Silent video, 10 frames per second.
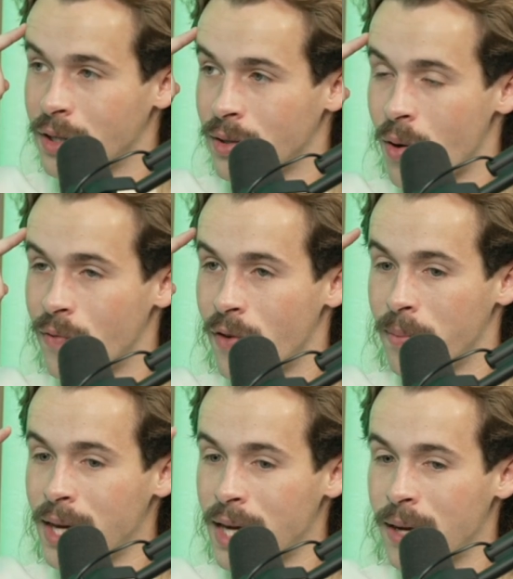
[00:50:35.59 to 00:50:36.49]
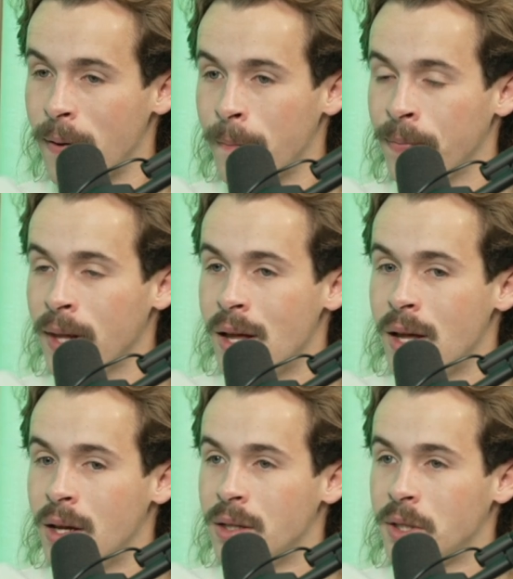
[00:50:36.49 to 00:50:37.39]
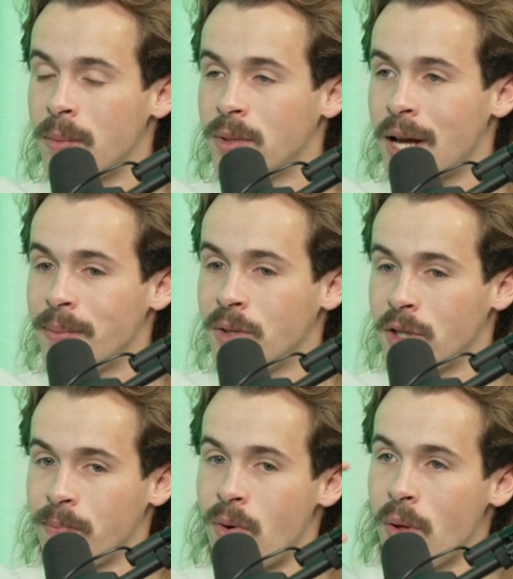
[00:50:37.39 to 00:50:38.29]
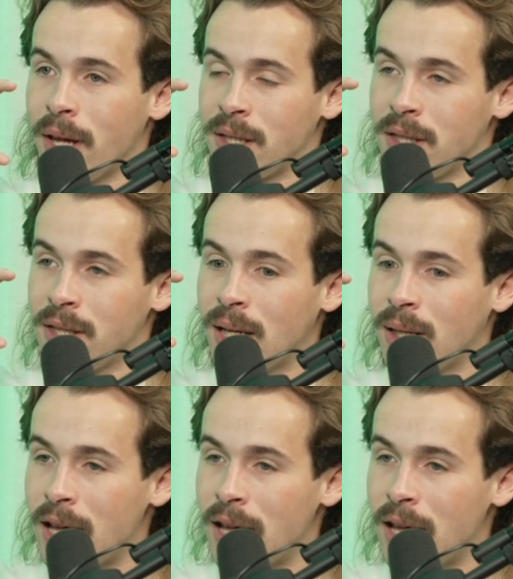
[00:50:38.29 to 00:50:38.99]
So for me, sometimes just pulling a single